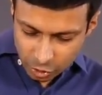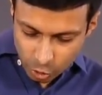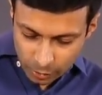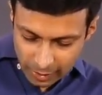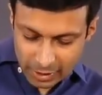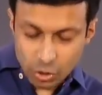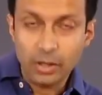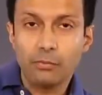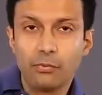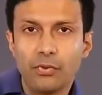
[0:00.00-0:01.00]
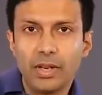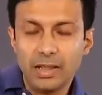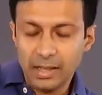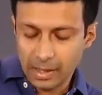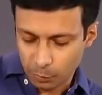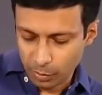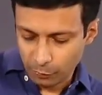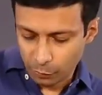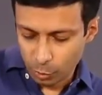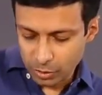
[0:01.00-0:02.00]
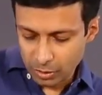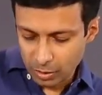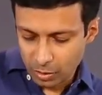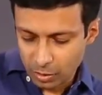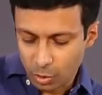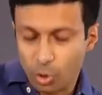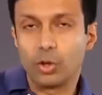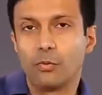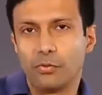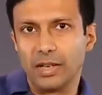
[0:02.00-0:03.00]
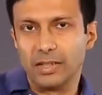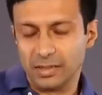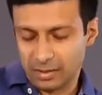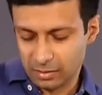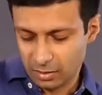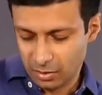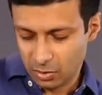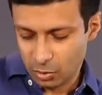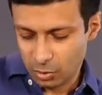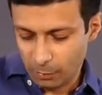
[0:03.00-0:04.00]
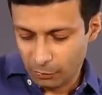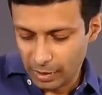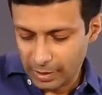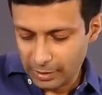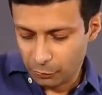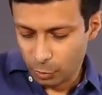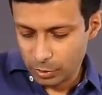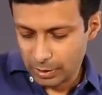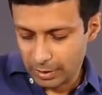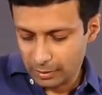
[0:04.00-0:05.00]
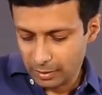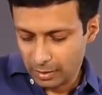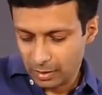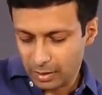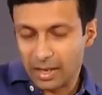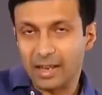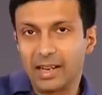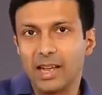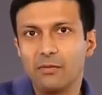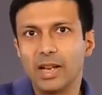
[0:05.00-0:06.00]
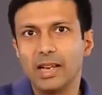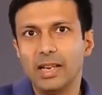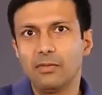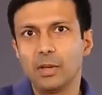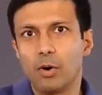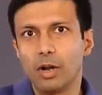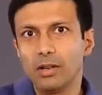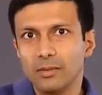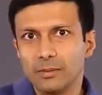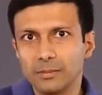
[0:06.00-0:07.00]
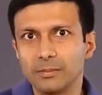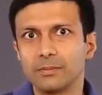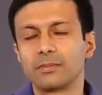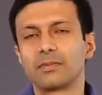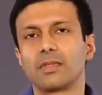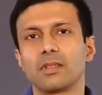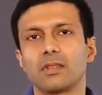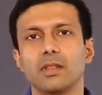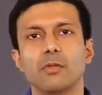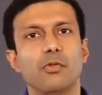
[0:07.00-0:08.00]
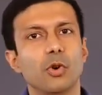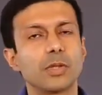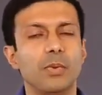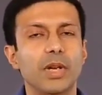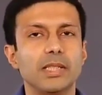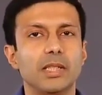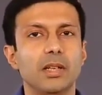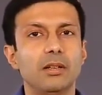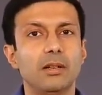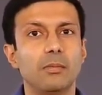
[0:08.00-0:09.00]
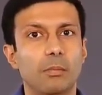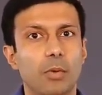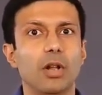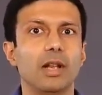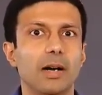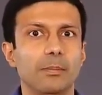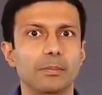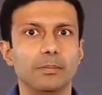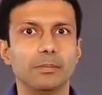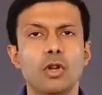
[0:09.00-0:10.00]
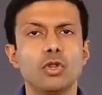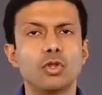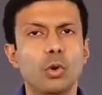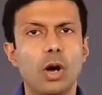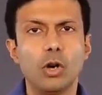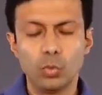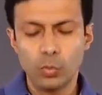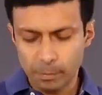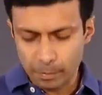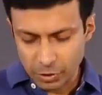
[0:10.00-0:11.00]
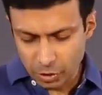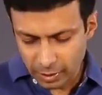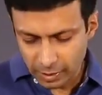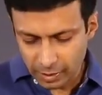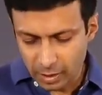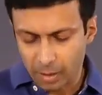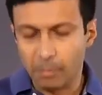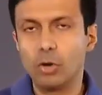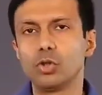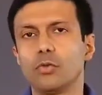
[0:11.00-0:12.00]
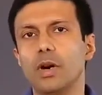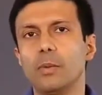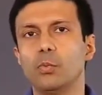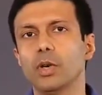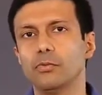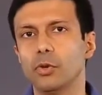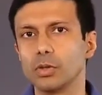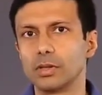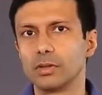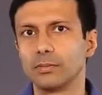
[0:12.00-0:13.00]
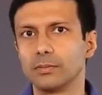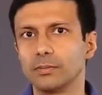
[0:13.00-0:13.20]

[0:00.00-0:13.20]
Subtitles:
you can actually feel the upward force on your fingers. So I'm feeling the force here, and again when I leave the ball, the force brings the ball up. So how do we measure the amount of upward force?